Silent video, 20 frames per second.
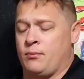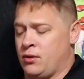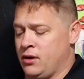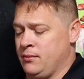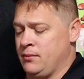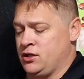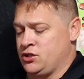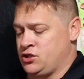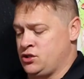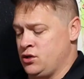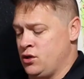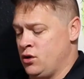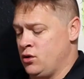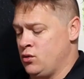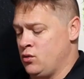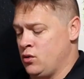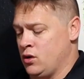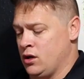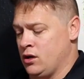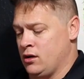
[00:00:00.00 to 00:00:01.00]
Pretty much
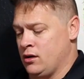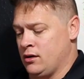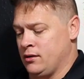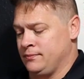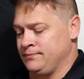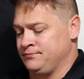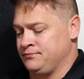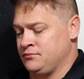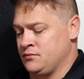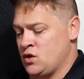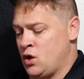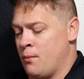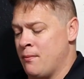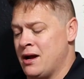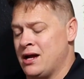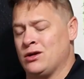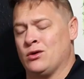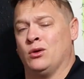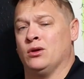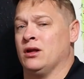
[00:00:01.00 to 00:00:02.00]
no
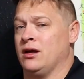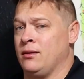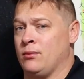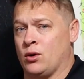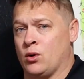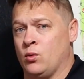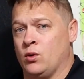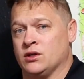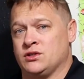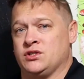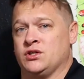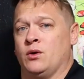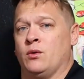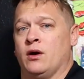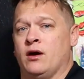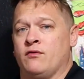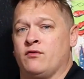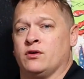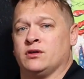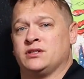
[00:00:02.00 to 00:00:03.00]
manual labor
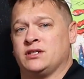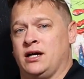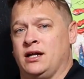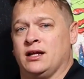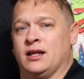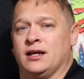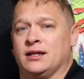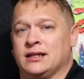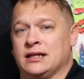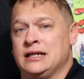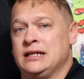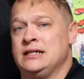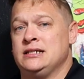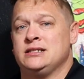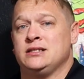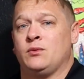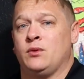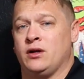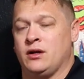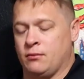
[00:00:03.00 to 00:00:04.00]
whatsoever. It's kind of like the
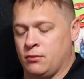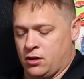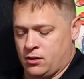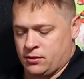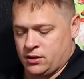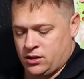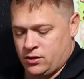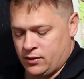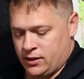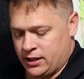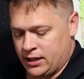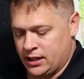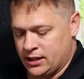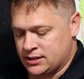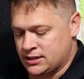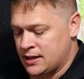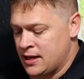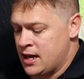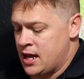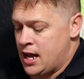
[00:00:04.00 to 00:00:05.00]
easy way to barbecue, I
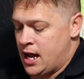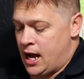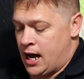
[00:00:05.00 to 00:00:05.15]
guess.